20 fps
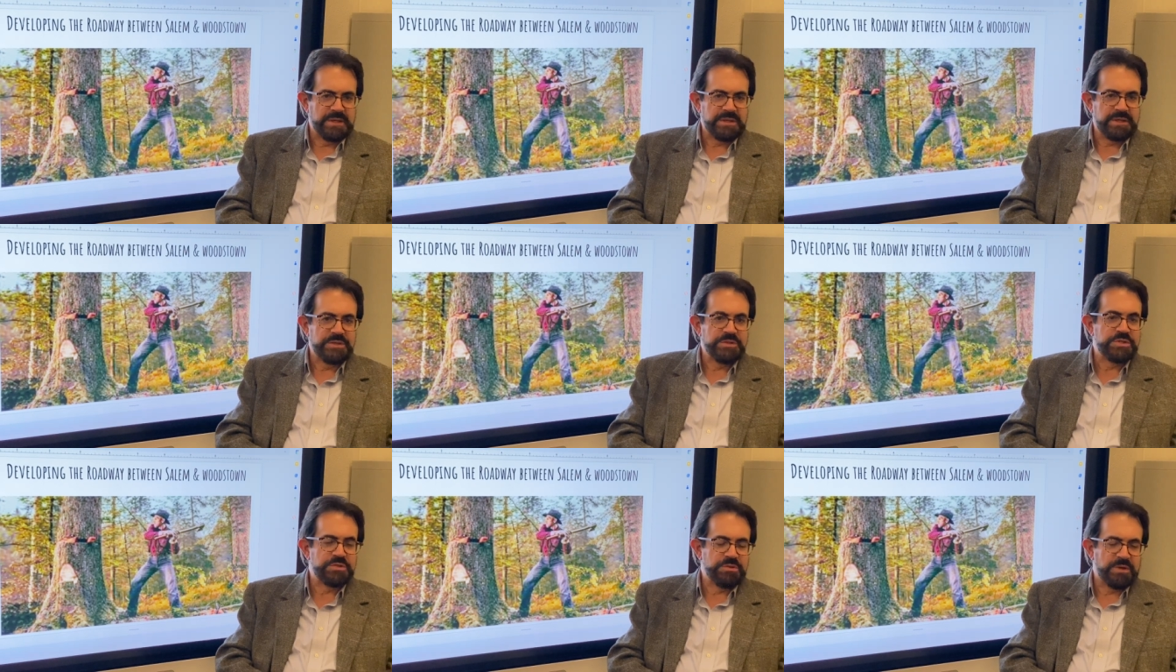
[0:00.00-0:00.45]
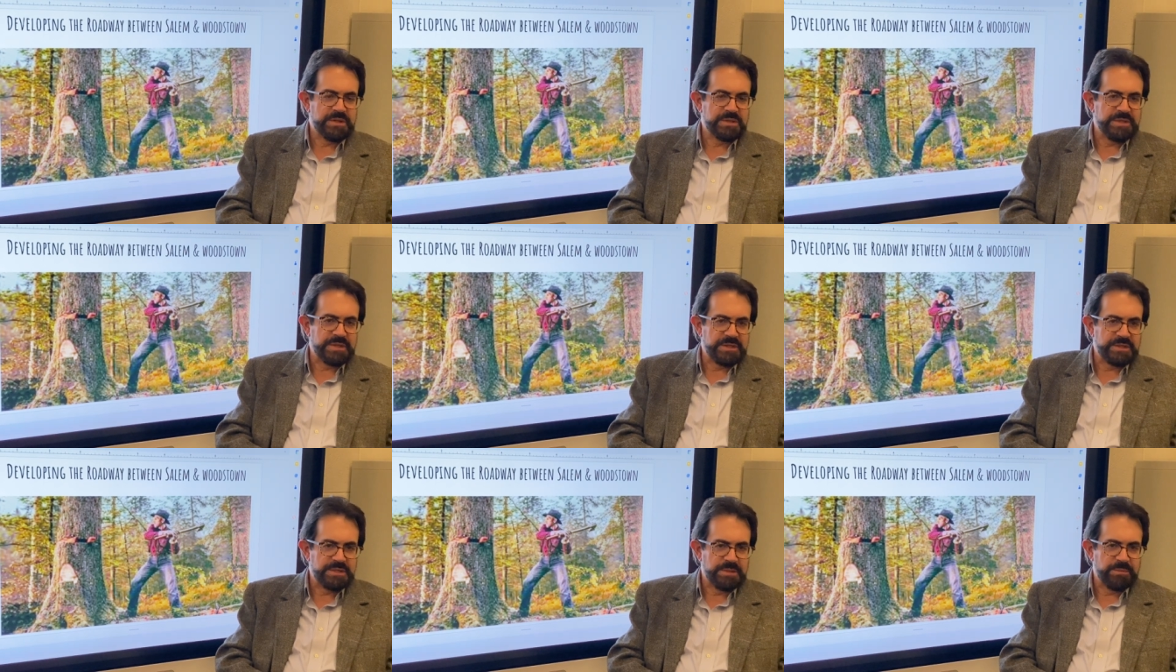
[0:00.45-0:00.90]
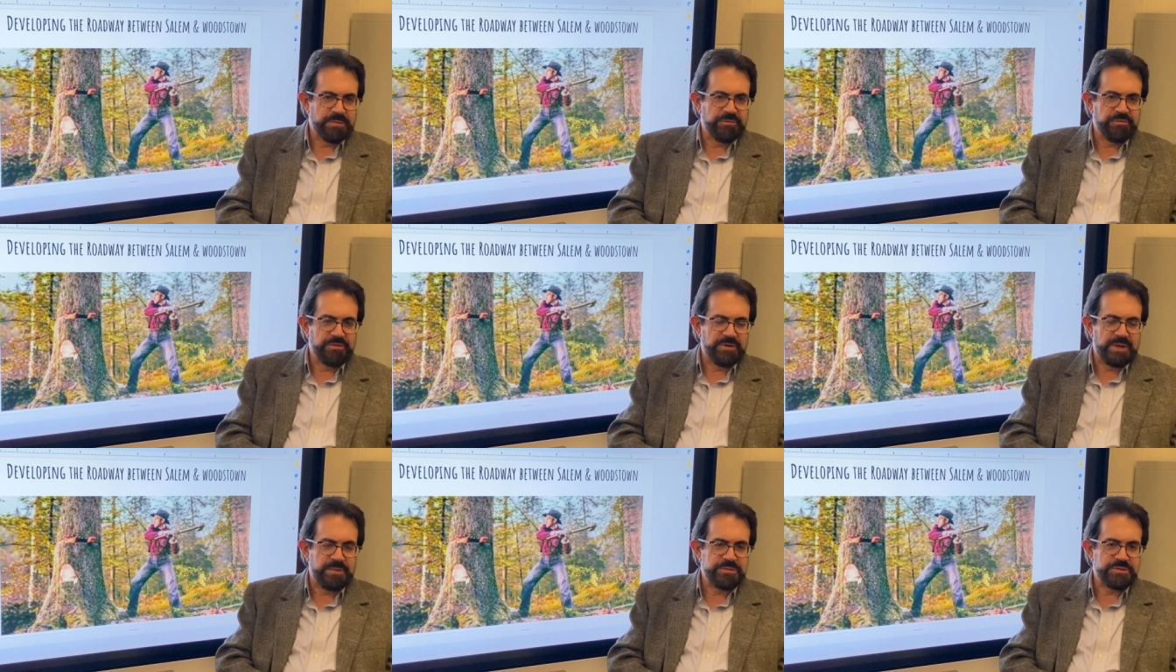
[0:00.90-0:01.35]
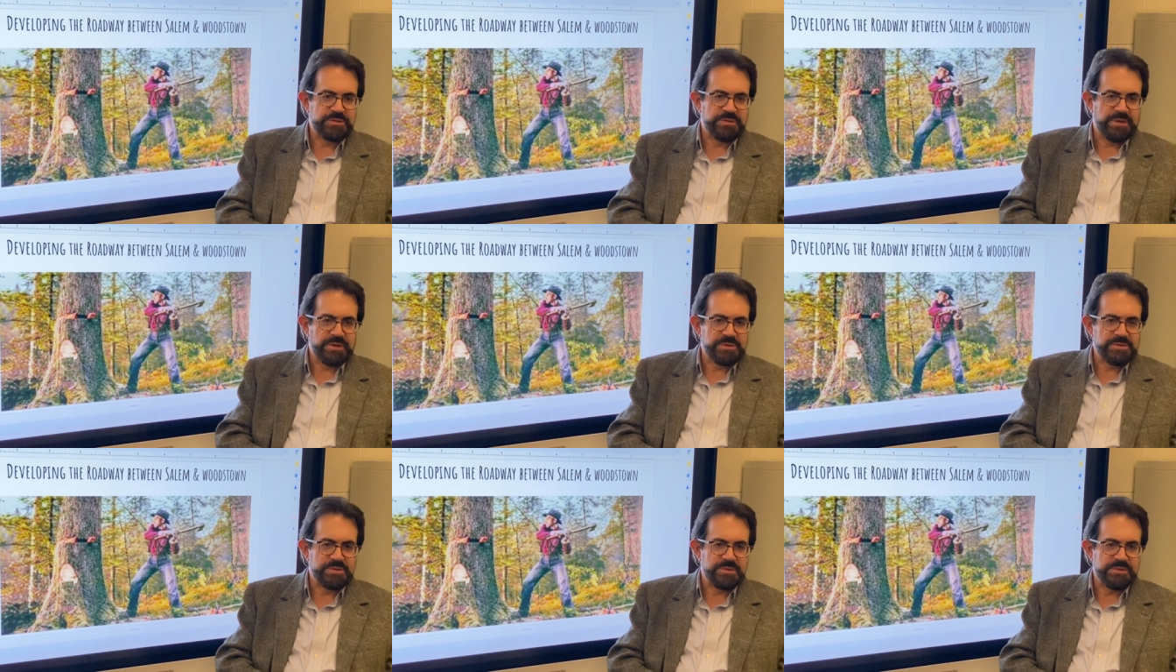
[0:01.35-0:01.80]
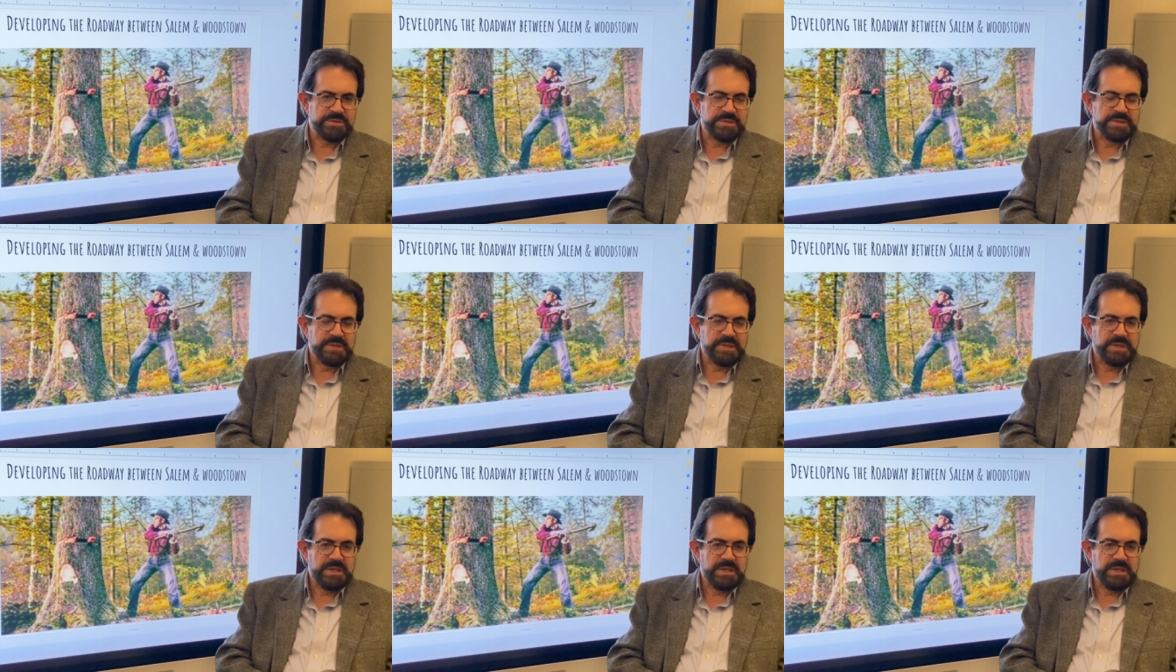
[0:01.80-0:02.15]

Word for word: constructing timber frame structures.